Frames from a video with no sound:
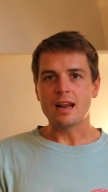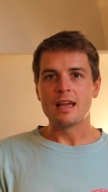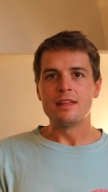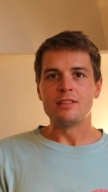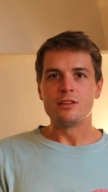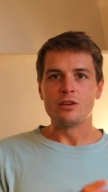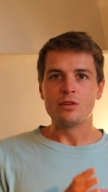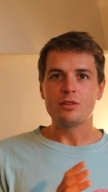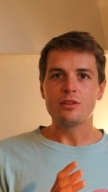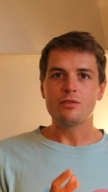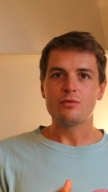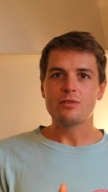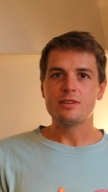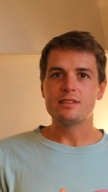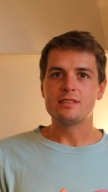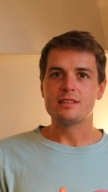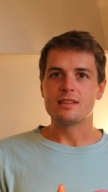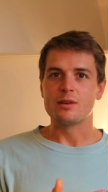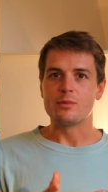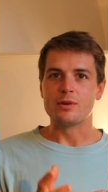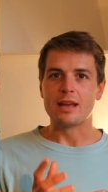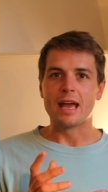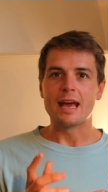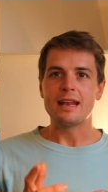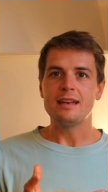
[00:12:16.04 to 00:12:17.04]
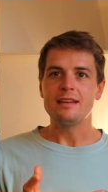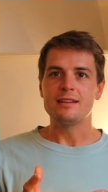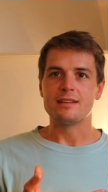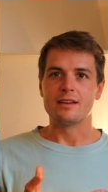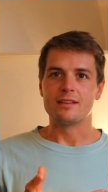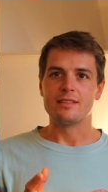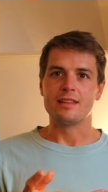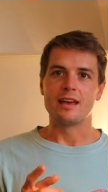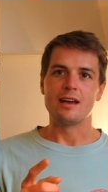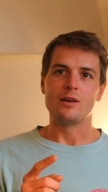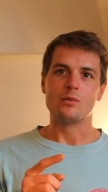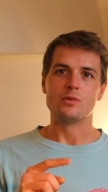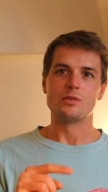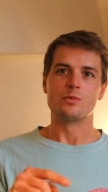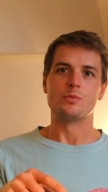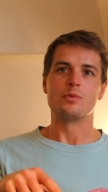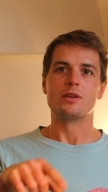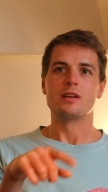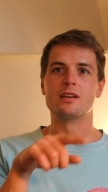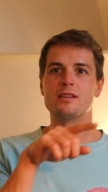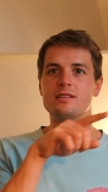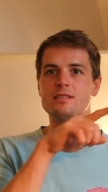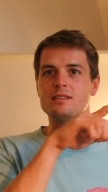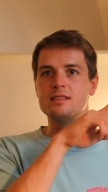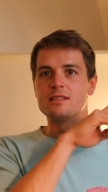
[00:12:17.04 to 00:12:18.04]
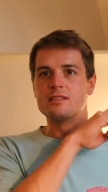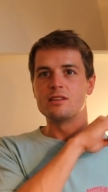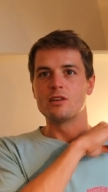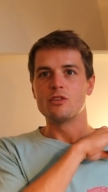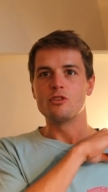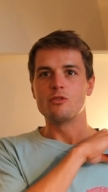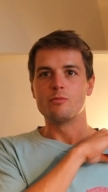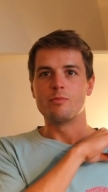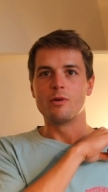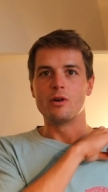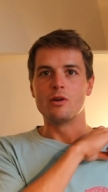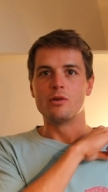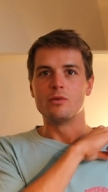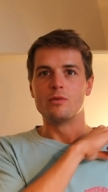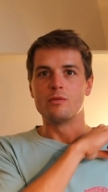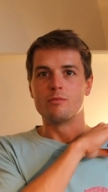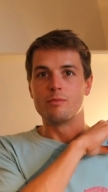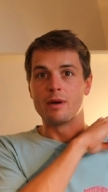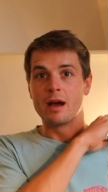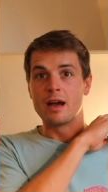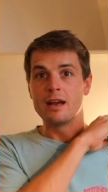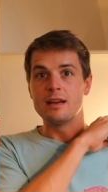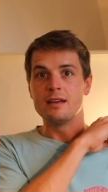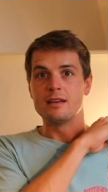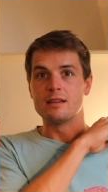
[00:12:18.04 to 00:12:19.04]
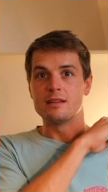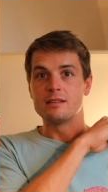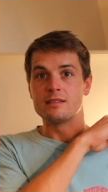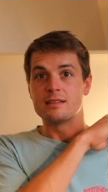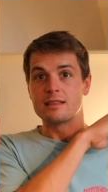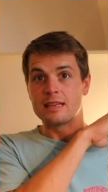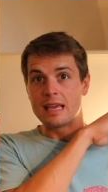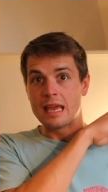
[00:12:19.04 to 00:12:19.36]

And the only reason that we hadn't done that was because this other boat behind us